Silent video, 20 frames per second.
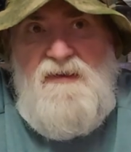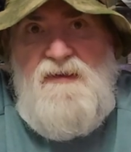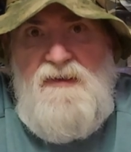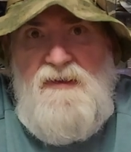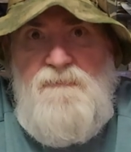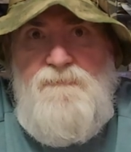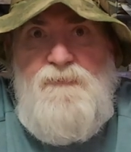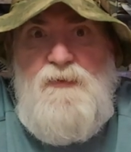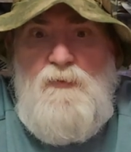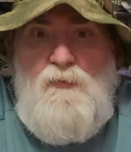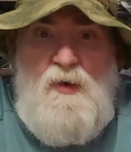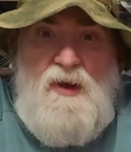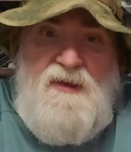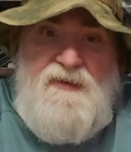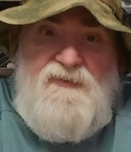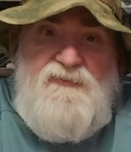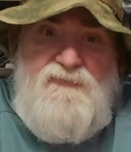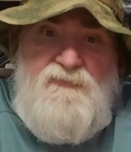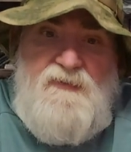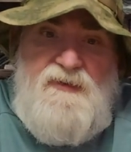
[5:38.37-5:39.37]
if you're
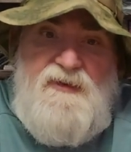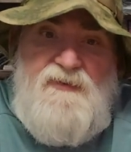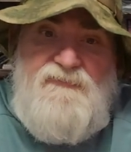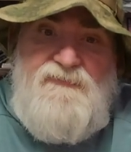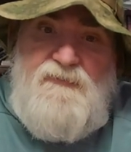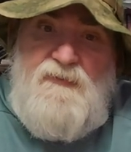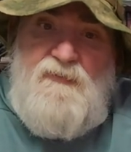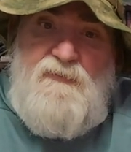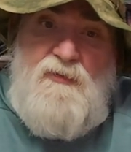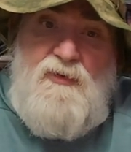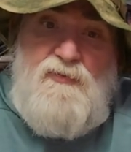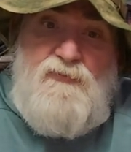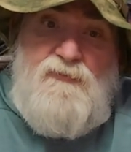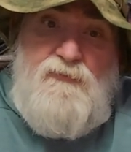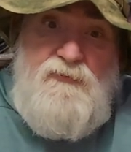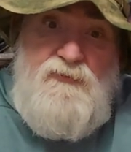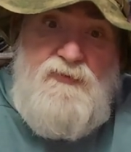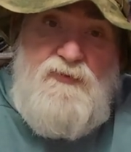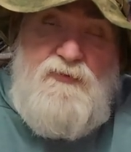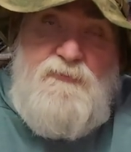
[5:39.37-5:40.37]
walking trails that are all
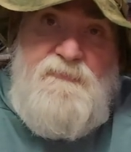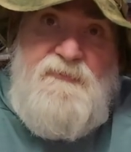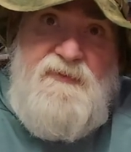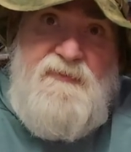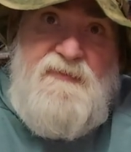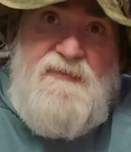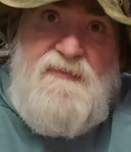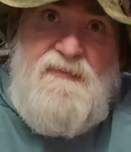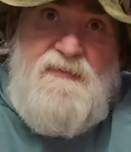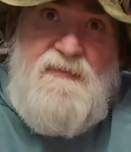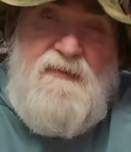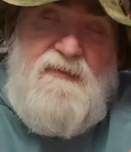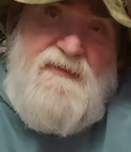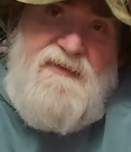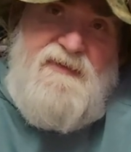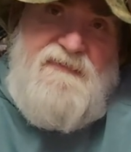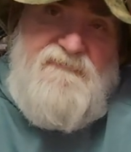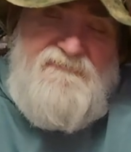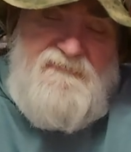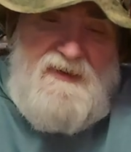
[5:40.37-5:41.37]
groomed,
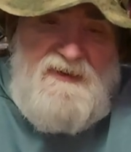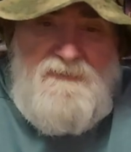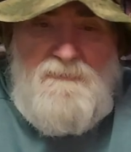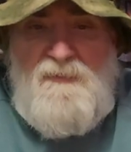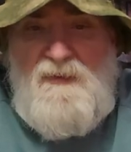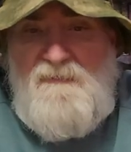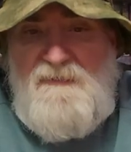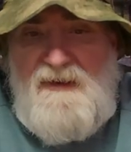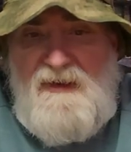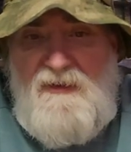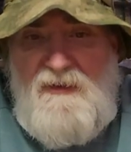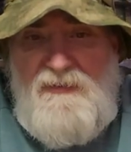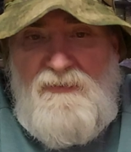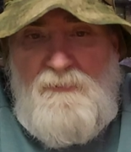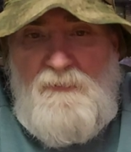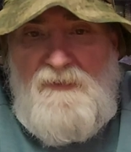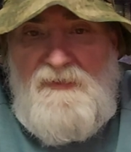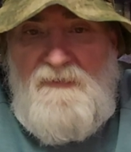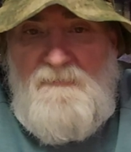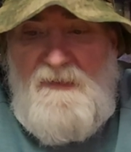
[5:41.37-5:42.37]
okay, fine, you probably got nothing
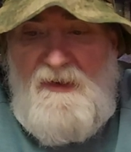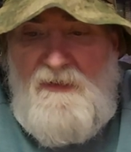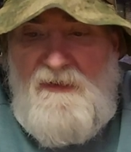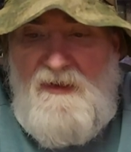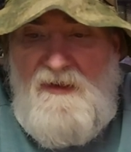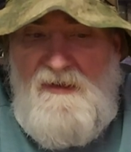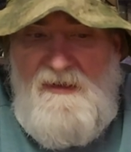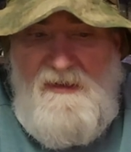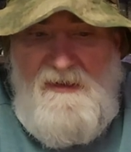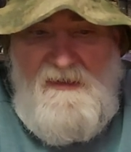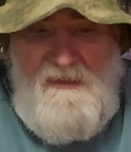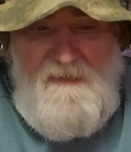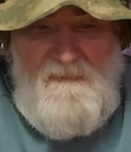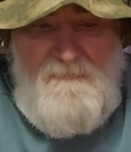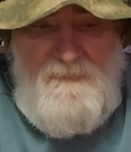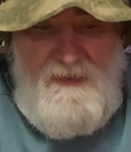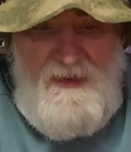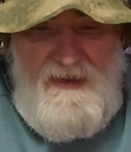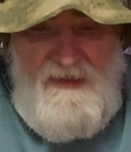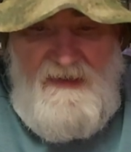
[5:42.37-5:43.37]
to worry about.
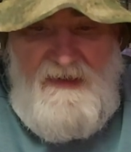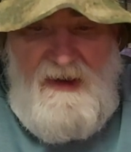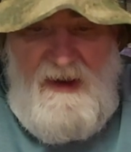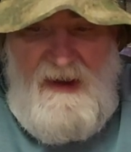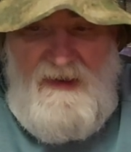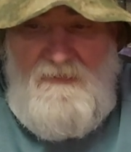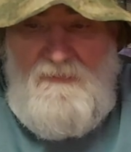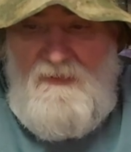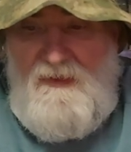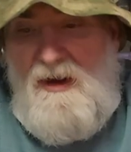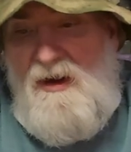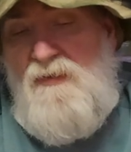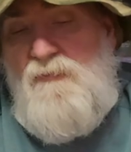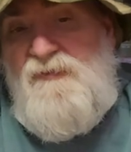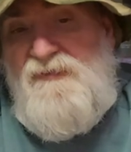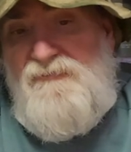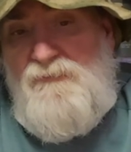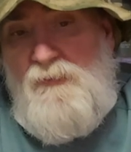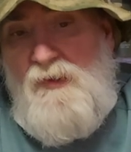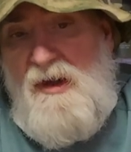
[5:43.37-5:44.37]
But I don't
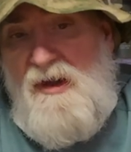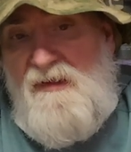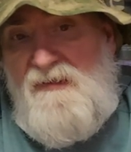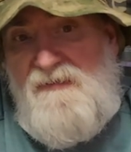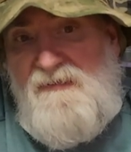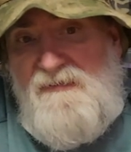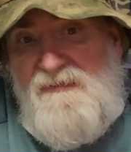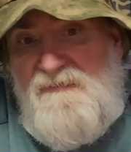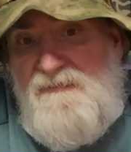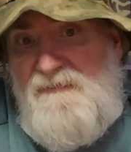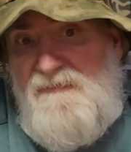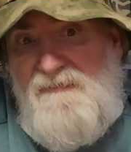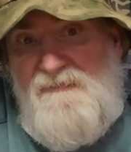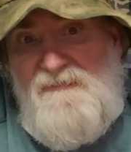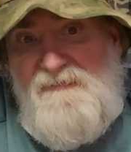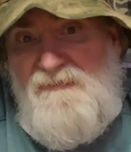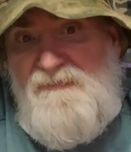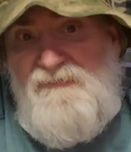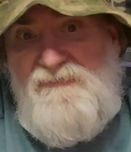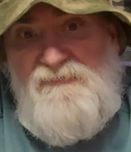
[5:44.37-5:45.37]
always walk
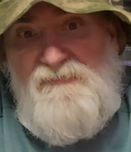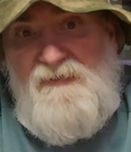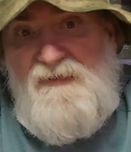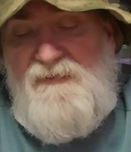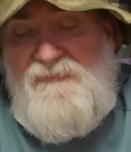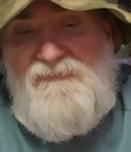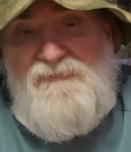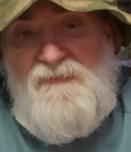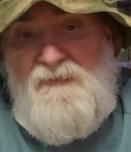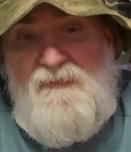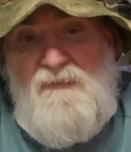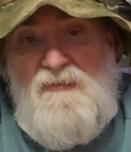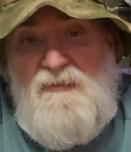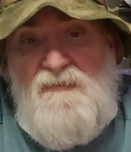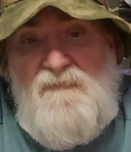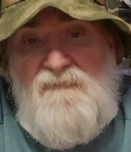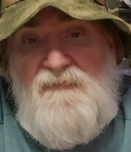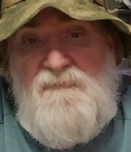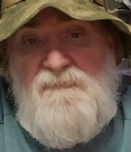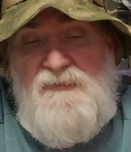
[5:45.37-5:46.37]
trails that are all
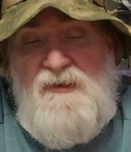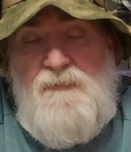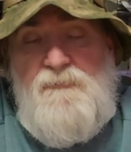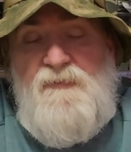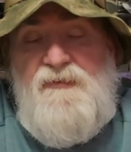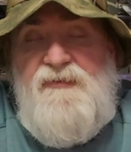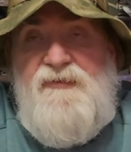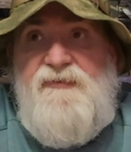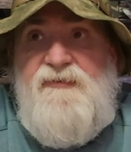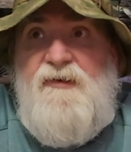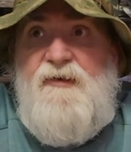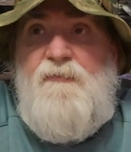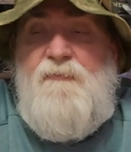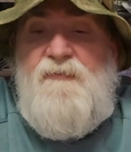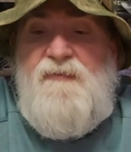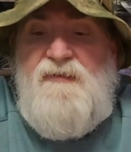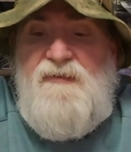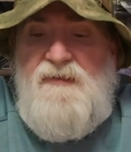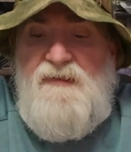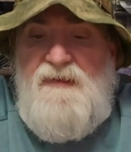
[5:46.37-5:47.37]
groomed. I really don't.
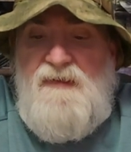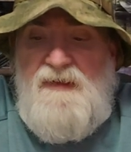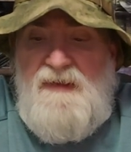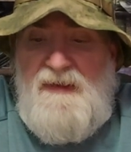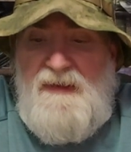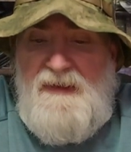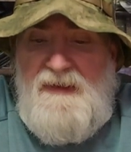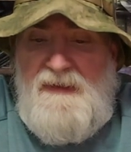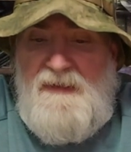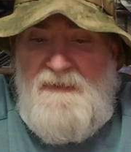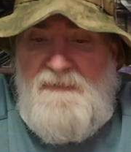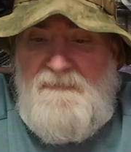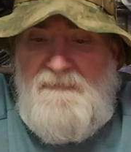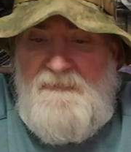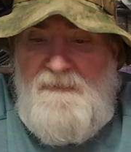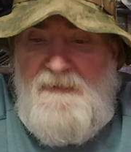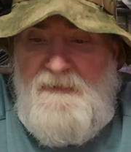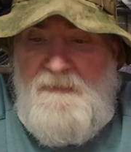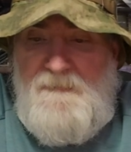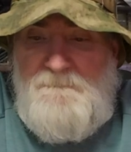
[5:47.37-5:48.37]
And
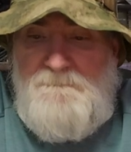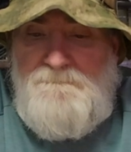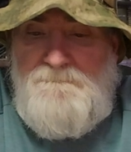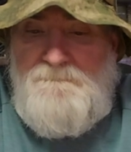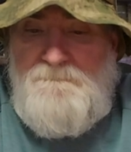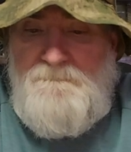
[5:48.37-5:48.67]
I